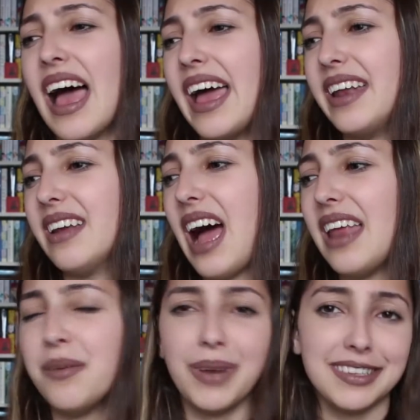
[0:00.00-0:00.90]
and
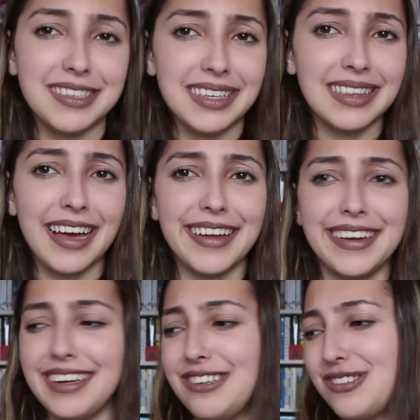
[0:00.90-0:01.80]
I didn't mind seeing that
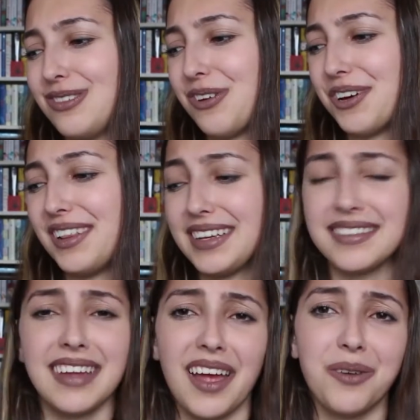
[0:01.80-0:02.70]
and I just thought like
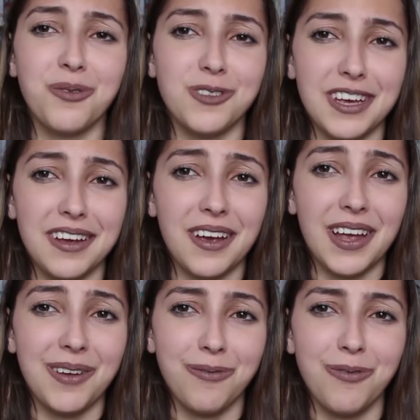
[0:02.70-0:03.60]
Stan was like
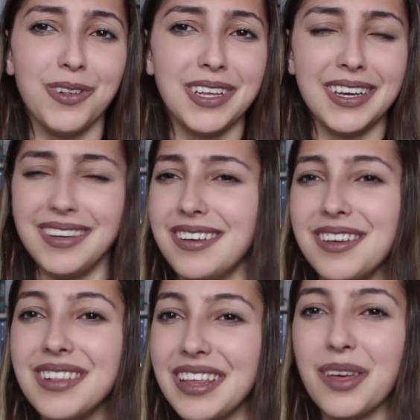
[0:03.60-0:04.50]
a really
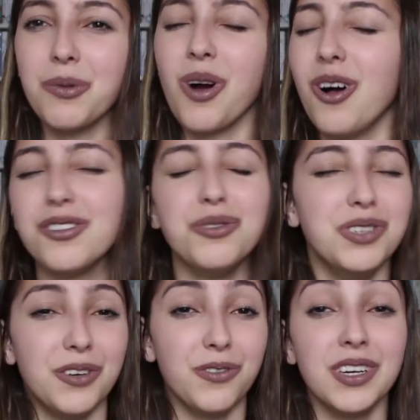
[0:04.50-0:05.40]
like they were all so
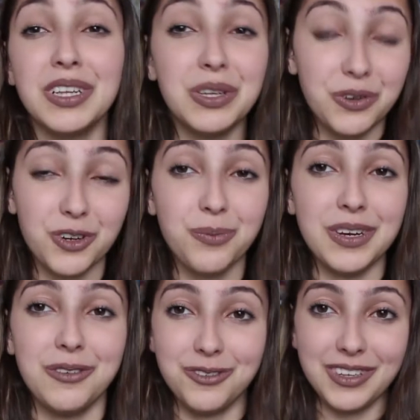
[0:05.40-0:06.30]
different in the group and
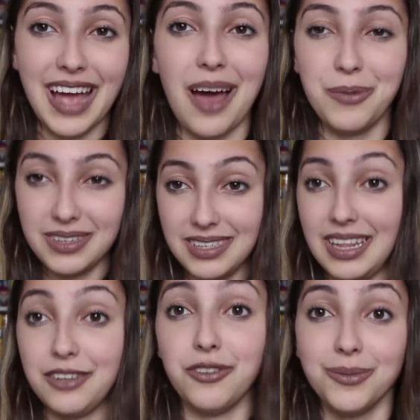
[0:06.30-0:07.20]
I was really happy to see
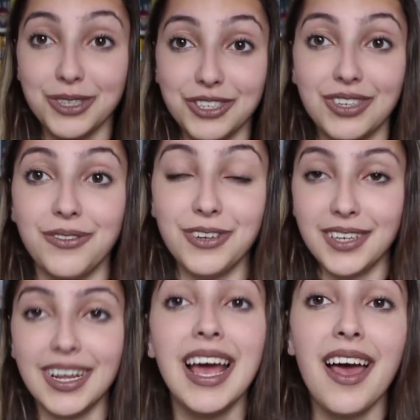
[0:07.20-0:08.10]
like so much
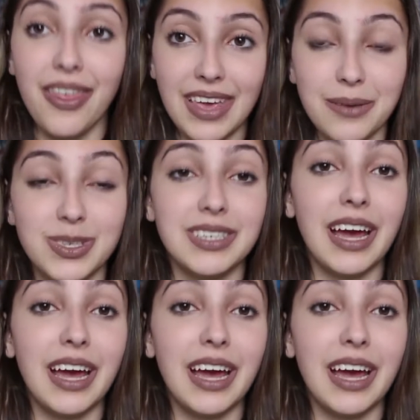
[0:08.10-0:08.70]
different themes and